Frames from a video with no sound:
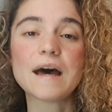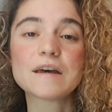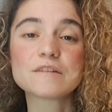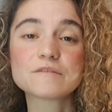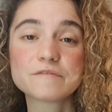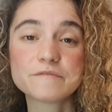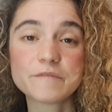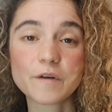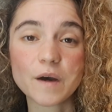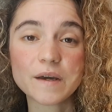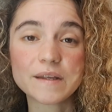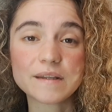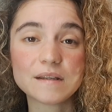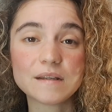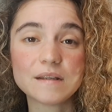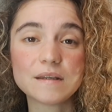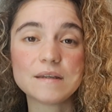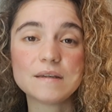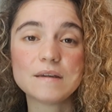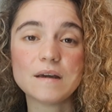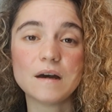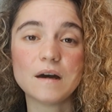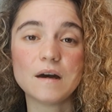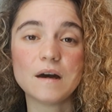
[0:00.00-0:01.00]
And
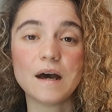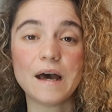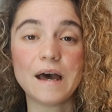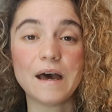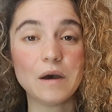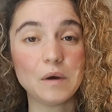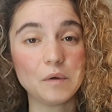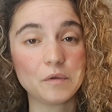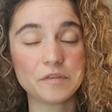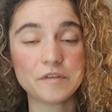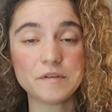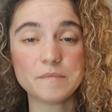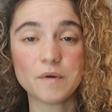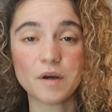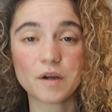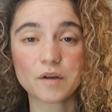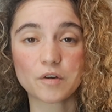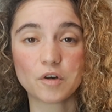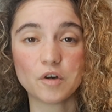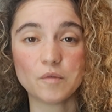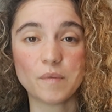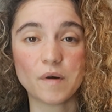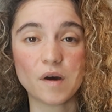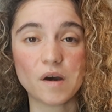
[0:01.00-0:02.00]
finally, a healthy
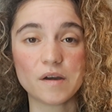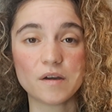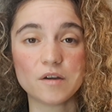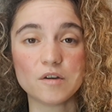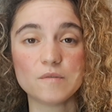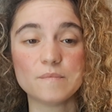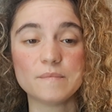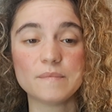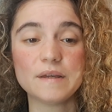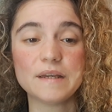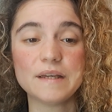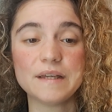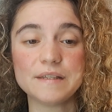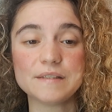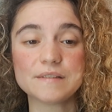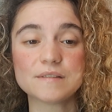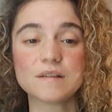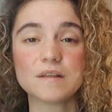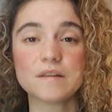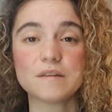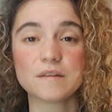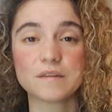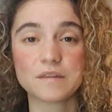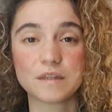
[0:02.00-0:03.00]
microbiome
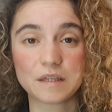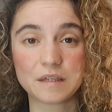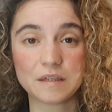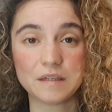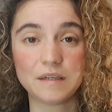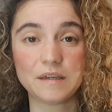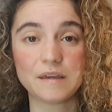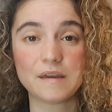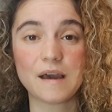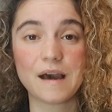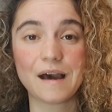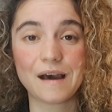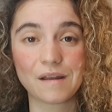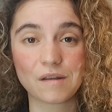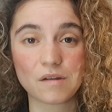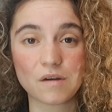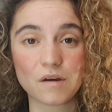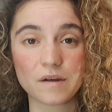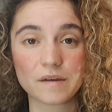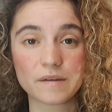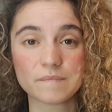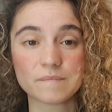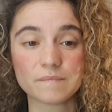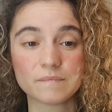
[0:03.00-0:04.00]
is the key
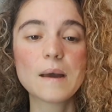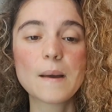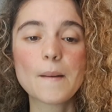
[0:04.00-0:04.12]
ally.